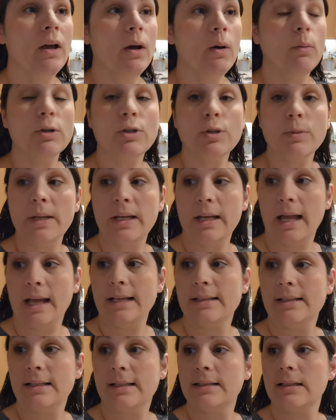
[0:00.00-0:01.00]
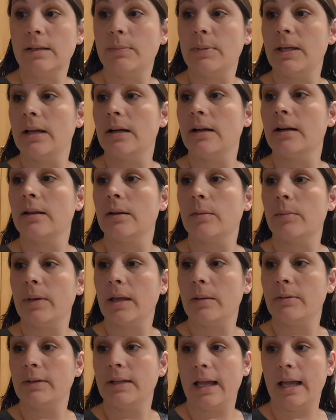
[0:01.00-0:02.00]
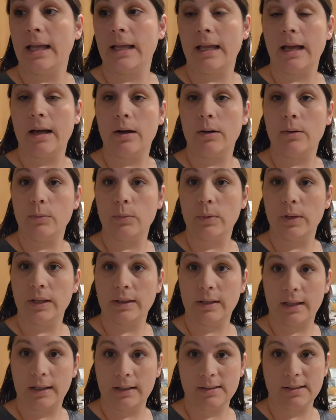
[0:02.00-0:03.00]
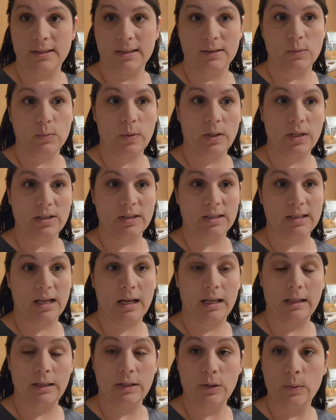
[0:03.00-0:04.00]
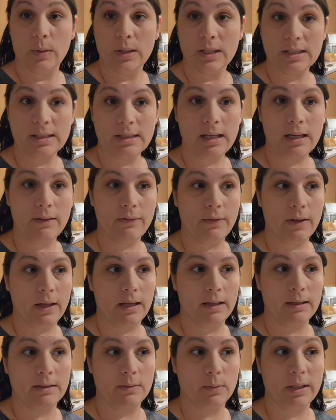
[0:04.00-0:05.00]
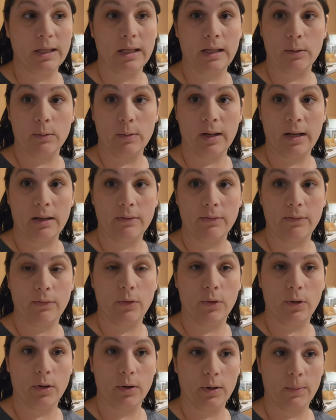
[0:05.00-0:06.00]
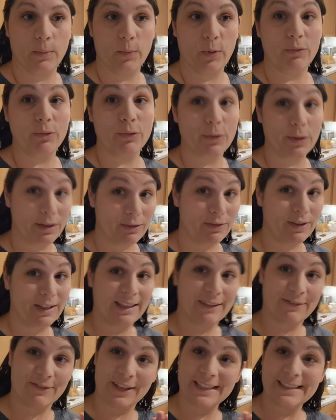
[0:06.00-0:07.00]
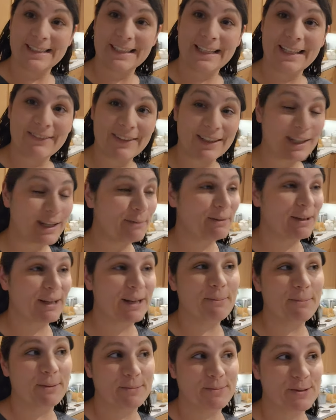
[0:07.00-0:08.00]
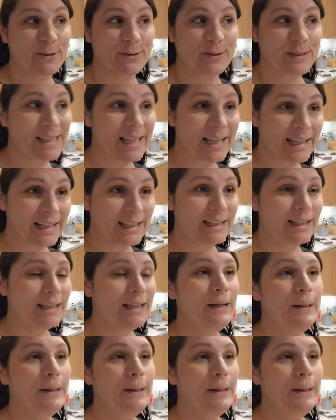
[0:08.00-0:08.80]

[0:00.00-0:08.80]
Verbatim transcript: which will be nice, because they'll be here and they'll be able to hang out with us as we just kind of do our stuff. And we're getting ready for, we have a really fun Friendsgiving coming up. I'm so excited.